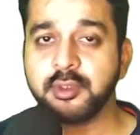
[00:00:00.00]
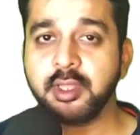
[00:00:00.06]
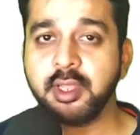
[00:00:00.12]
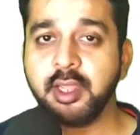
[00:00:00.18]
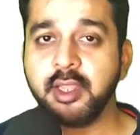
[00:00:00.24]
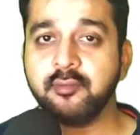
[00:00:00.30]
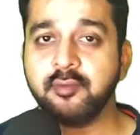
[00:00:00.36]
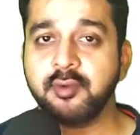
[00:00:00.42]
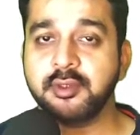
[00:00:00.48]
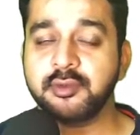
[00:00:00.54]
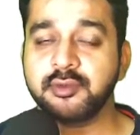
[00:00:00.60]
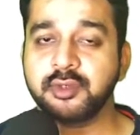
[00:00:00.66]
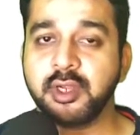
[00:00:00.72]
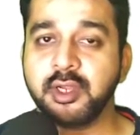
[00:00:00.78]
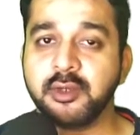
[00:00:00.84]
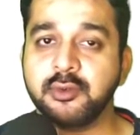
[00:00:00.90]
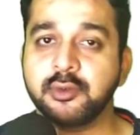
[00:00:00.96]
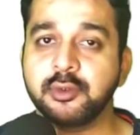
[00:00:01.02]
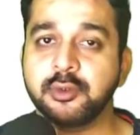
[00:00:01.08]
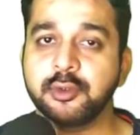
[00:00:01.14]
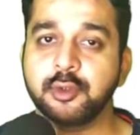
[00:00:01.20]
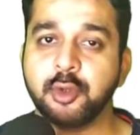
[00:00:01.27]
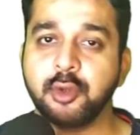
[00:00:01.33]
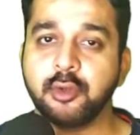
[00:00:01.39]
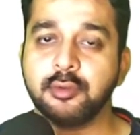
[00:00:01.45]
and we'll try to
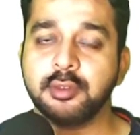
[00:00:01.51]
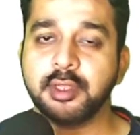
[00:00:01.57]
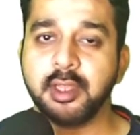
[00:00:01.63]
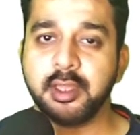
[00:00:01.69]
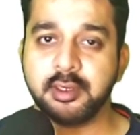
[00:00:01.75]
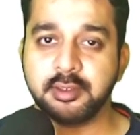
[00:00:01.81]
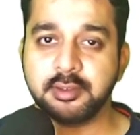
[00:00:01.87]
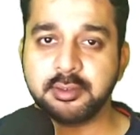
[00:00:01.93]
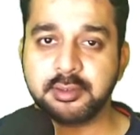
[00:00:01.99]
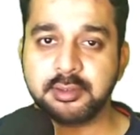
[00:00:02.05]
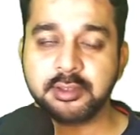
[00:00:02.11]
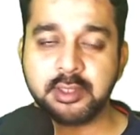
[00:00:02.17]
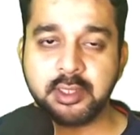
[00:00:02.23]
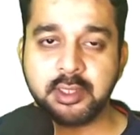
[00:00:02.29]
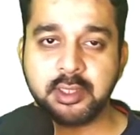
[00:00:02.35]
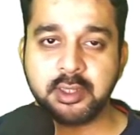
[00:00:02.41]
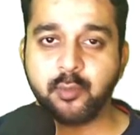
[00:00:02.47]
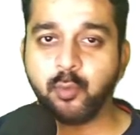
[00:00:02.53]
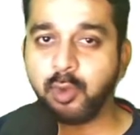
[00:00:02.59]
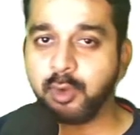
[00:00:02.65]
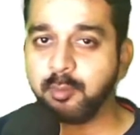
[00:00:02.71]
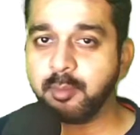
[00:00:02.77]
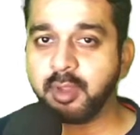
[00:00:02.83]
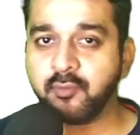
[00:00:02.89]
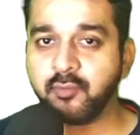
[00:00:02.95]
resolve the errors
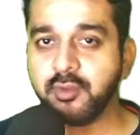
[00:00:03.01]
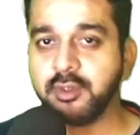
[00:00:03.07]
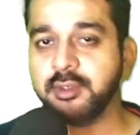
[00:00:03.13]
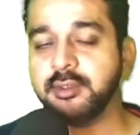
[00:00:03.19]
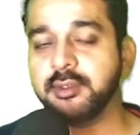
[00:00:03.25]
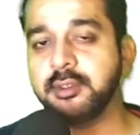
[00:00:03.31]
one by one.